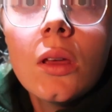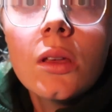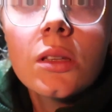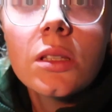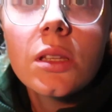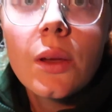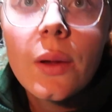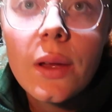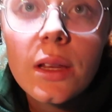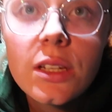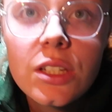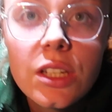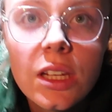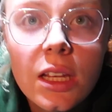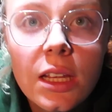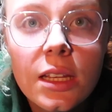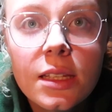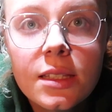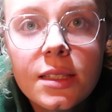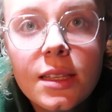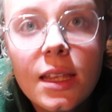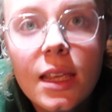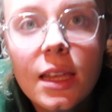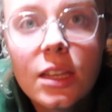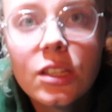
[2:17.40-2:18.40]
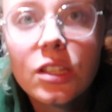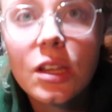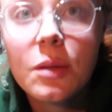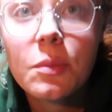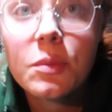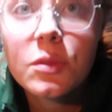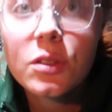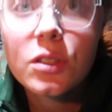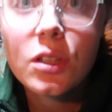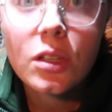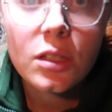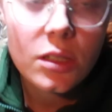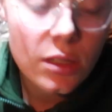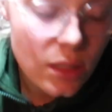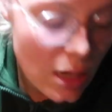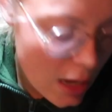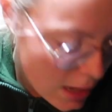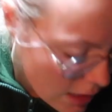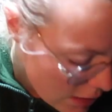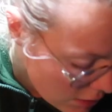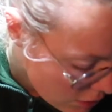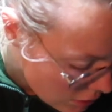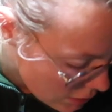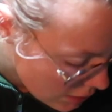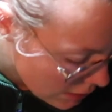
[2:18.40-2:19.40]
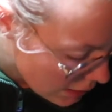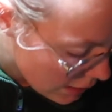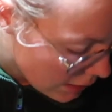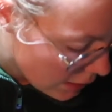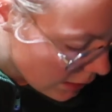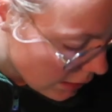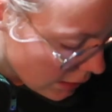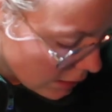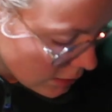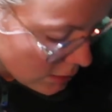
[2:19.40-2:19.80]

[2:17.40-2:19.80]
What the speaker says: So as you can see, Jim's just actually